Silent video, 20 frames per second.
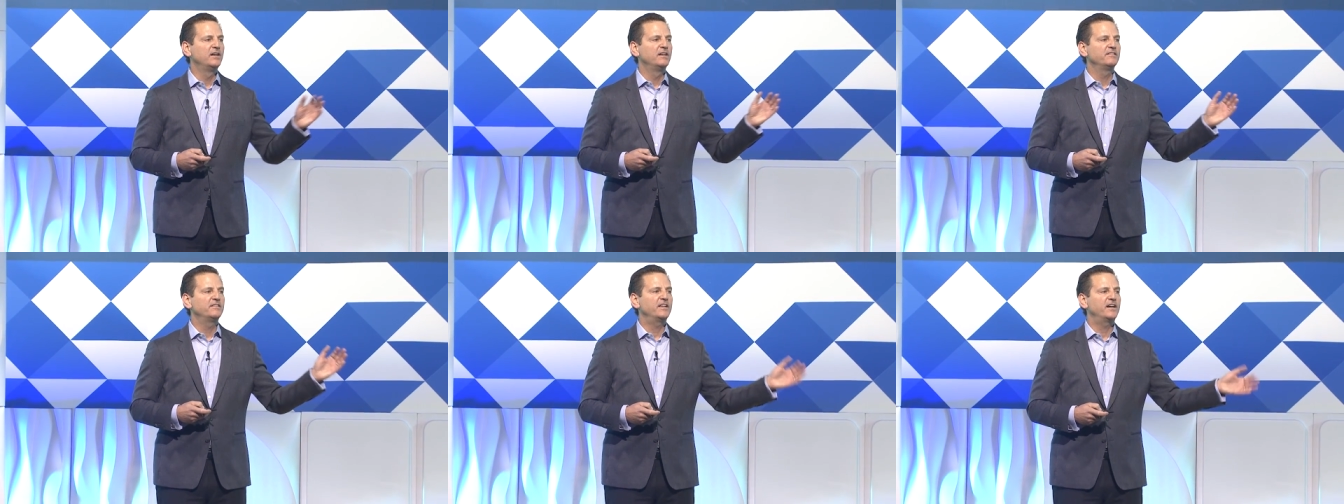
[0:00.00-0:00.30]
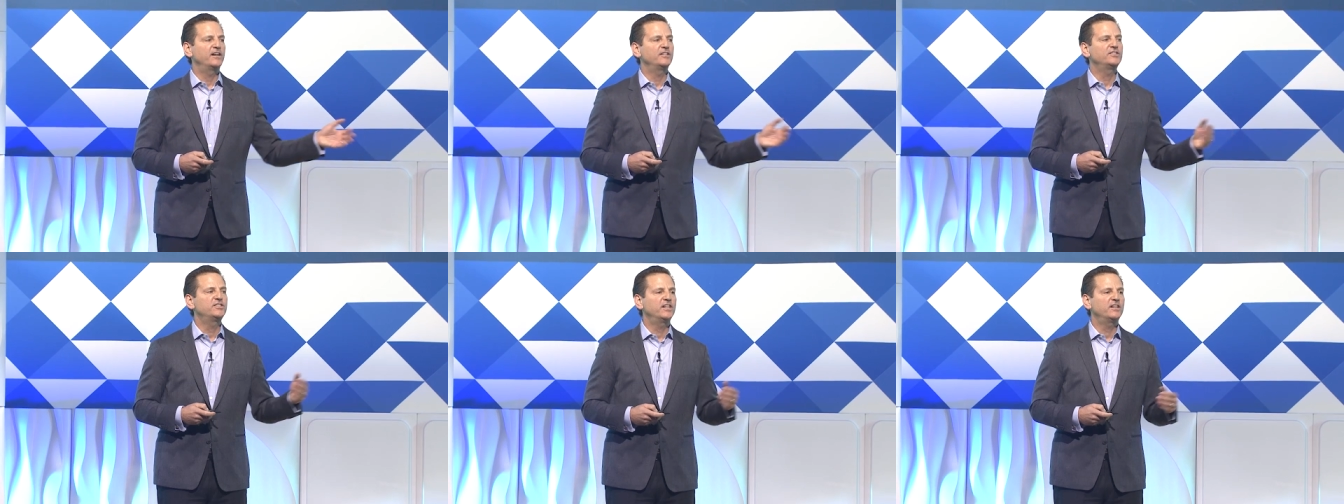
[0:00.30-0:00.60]
that
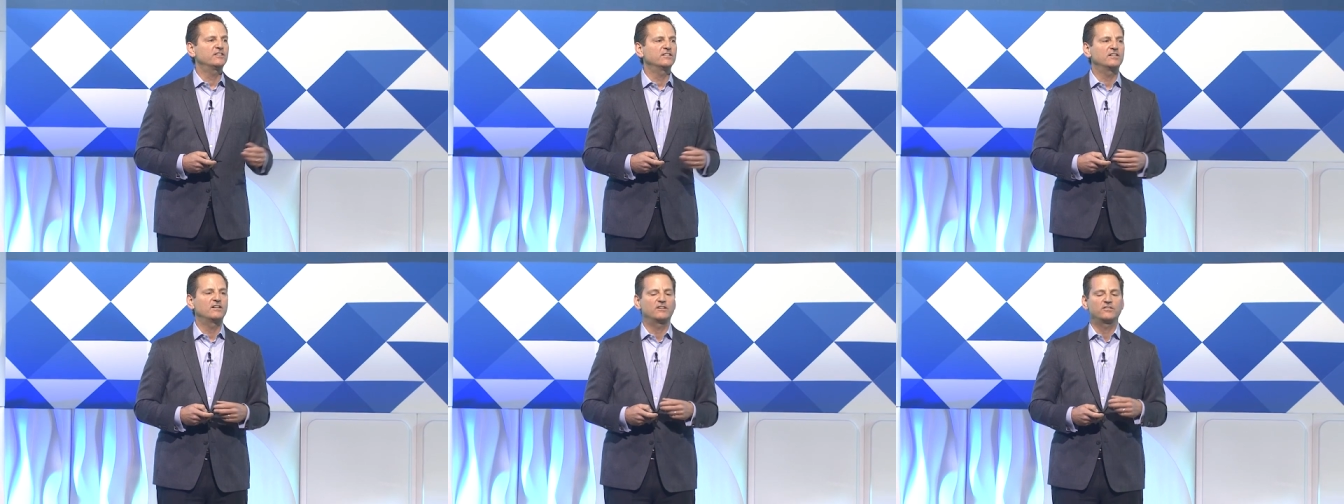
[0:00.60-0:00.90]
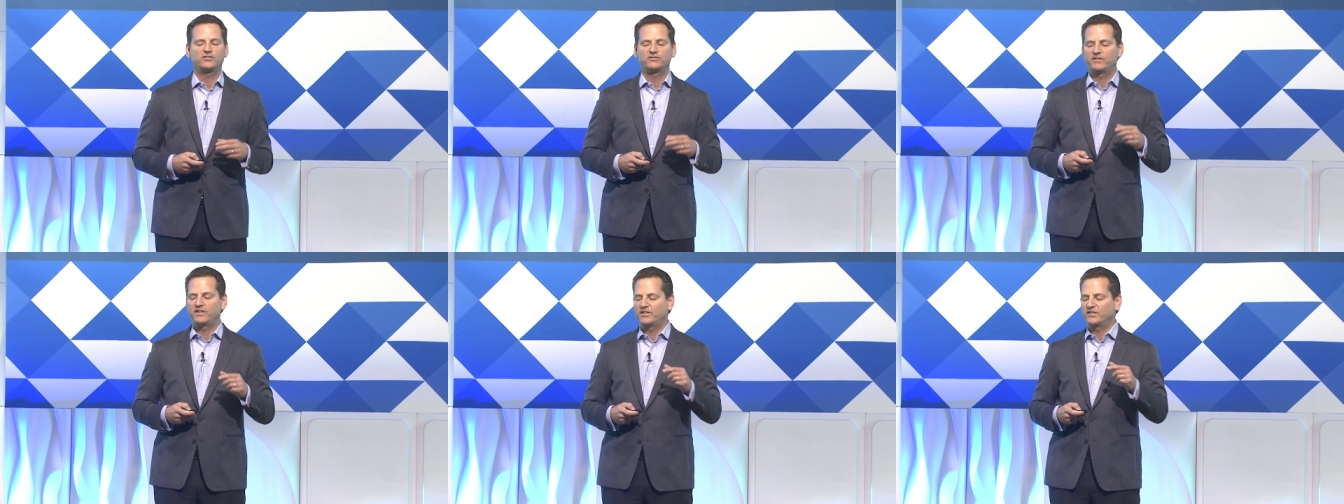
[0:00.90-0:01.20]
I shared in
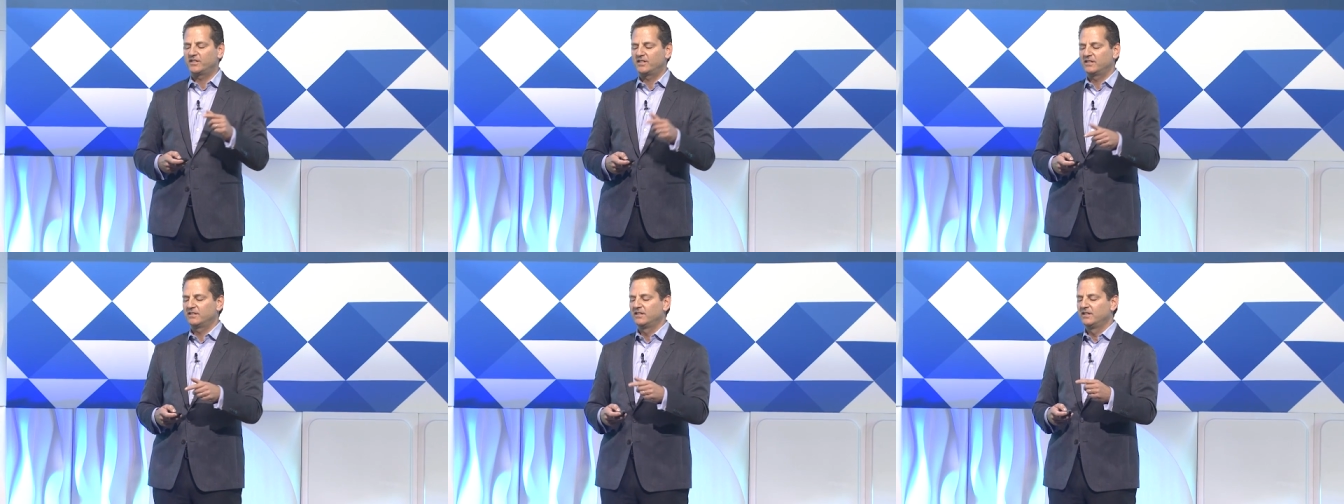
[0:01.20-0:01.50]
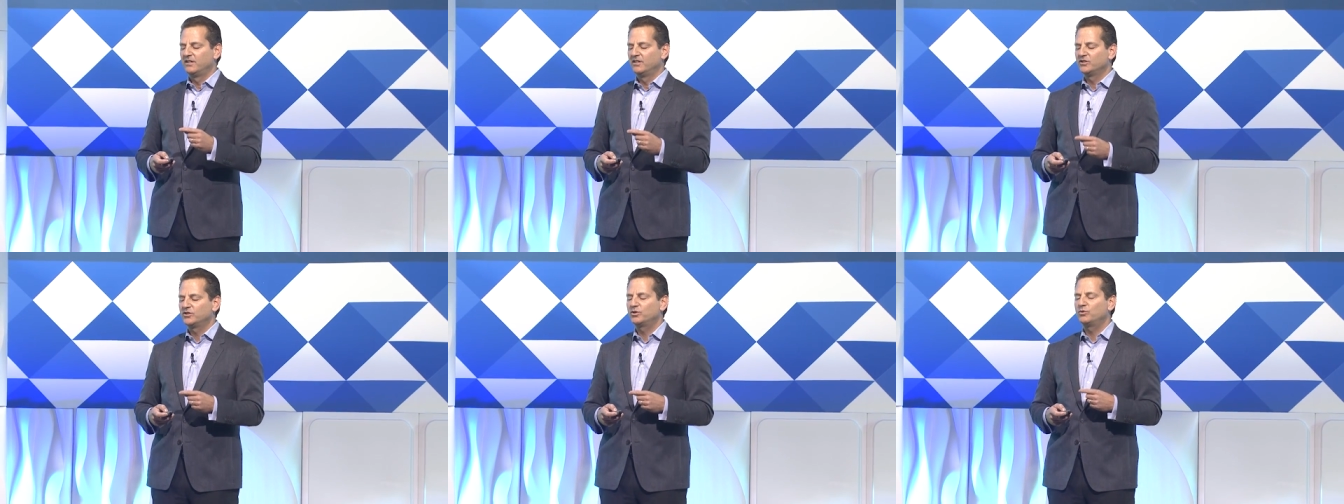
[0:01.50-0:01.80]
Australia
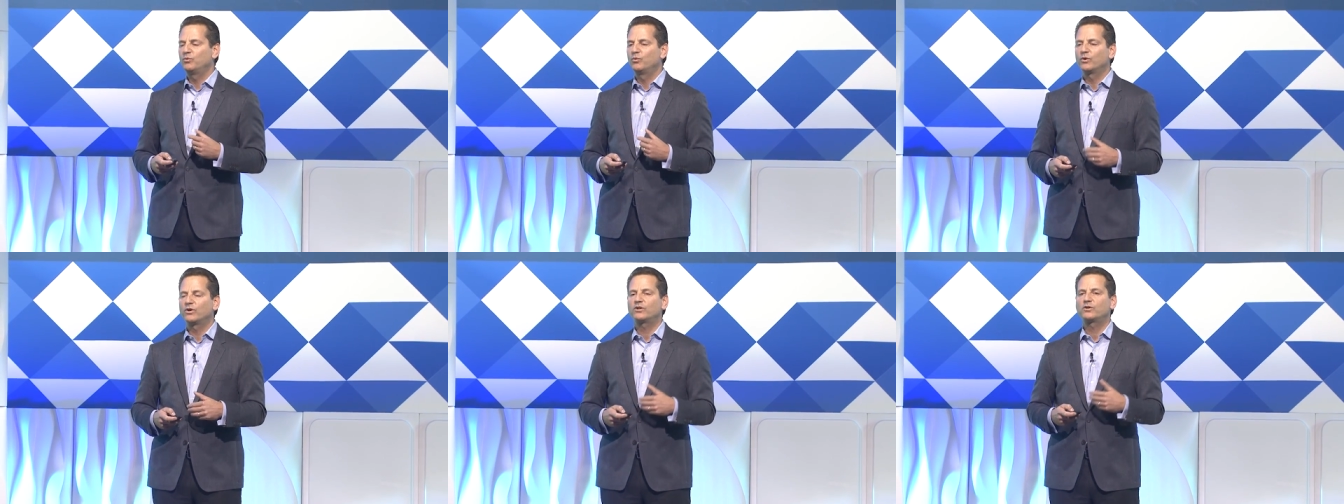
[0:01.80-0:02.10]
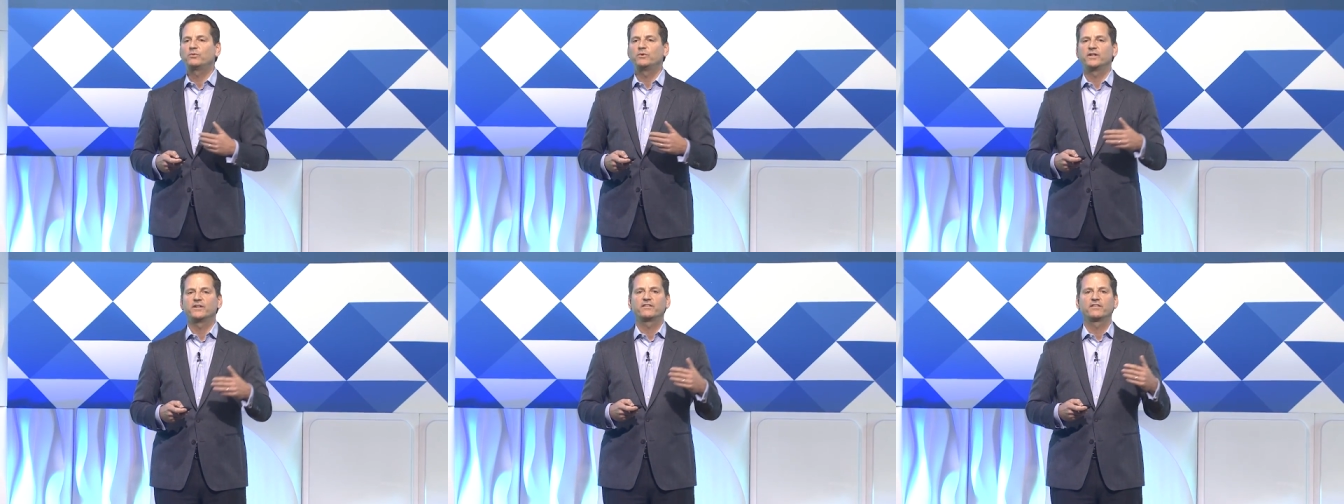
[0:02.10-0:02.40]
to work
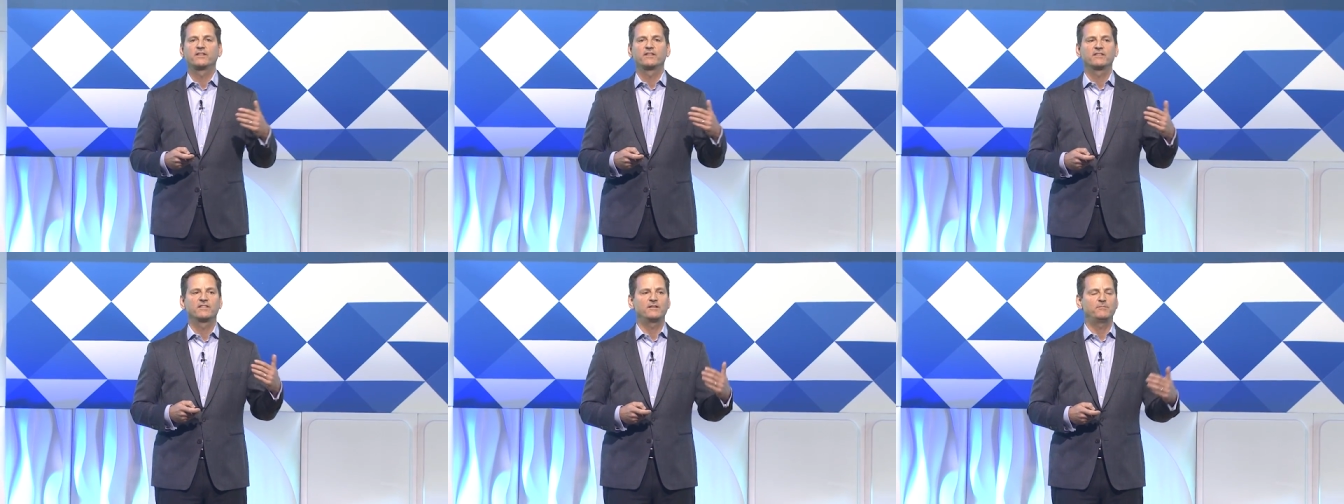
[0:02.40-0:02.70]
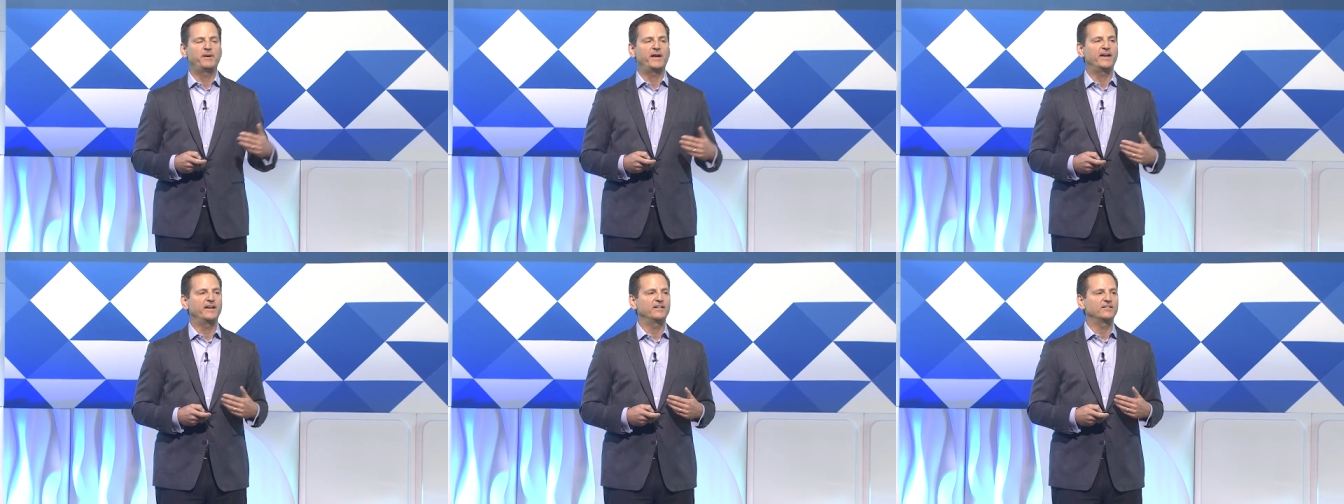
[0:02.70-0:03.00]
with the
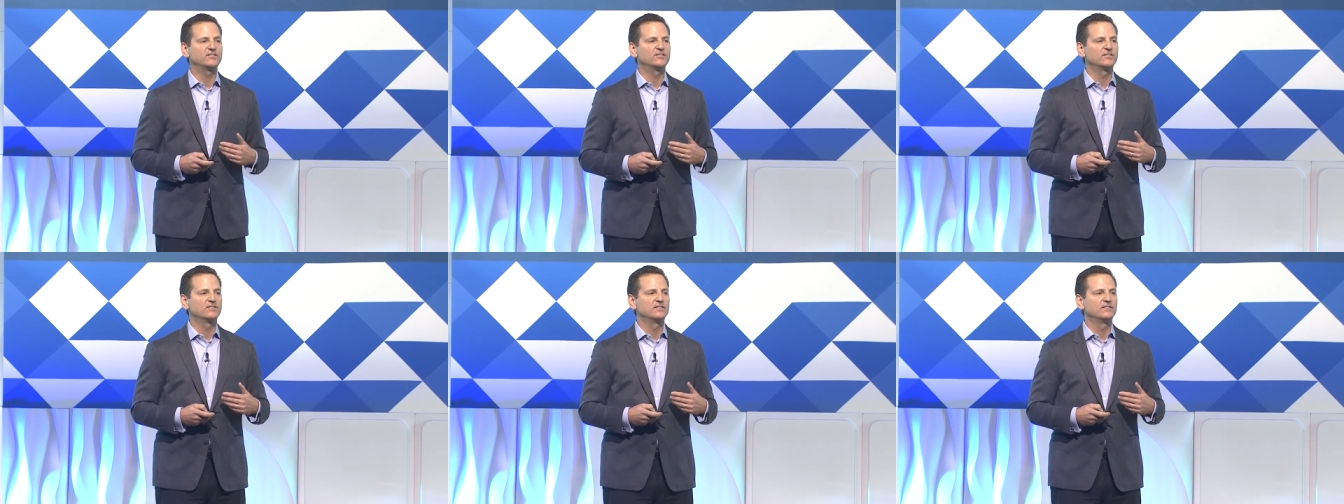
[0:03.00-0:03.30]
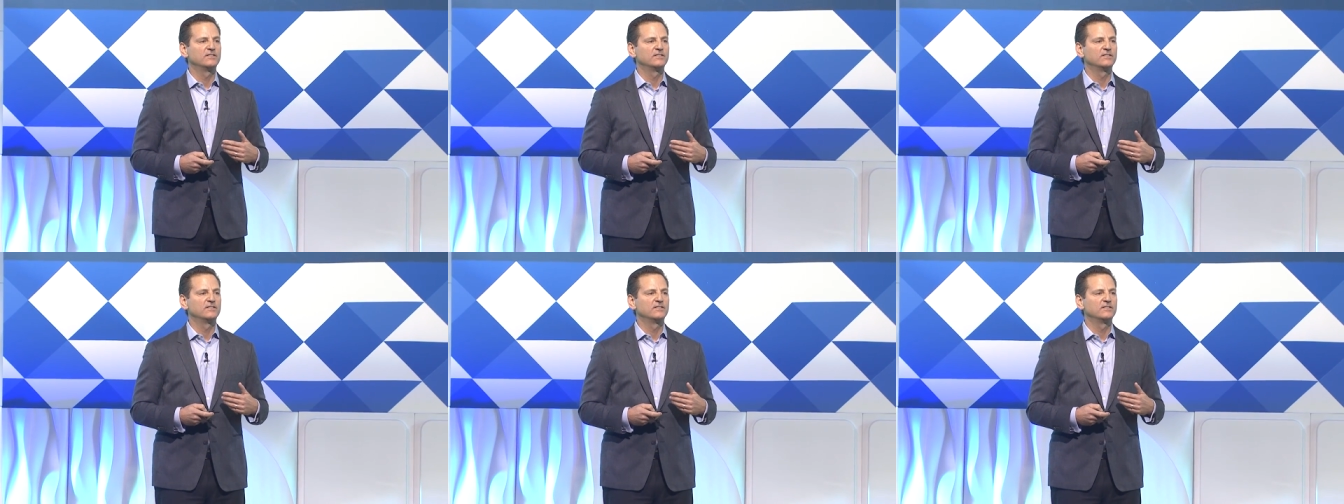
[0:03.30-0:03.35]
banks.